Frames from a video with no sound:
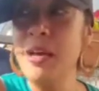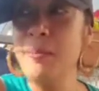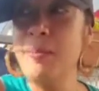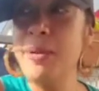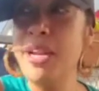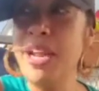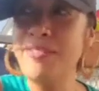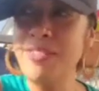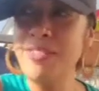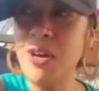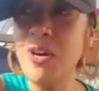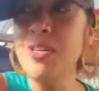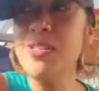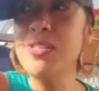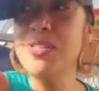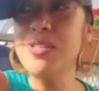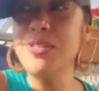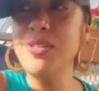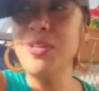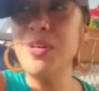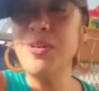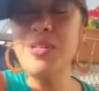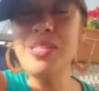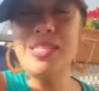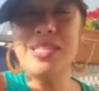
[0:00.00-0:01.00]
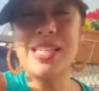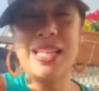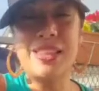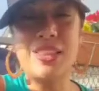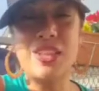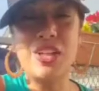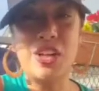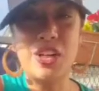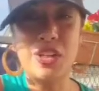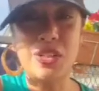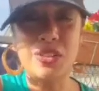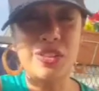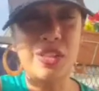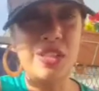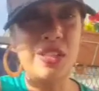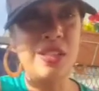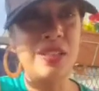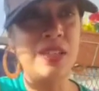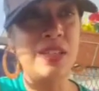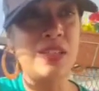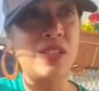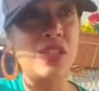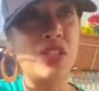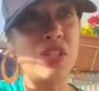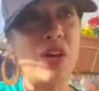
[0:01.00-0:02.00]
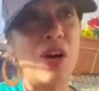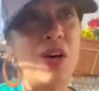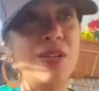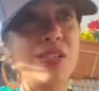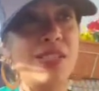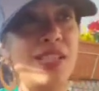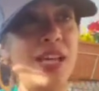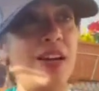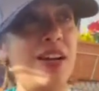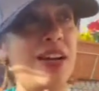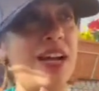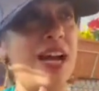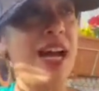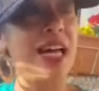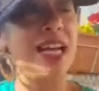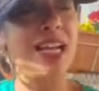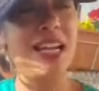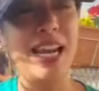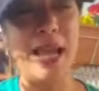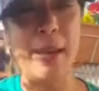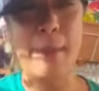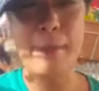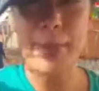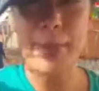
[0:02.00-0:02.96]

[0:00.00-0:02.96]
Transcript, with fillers: But I've also noticed that the, the, the songs that are kind of like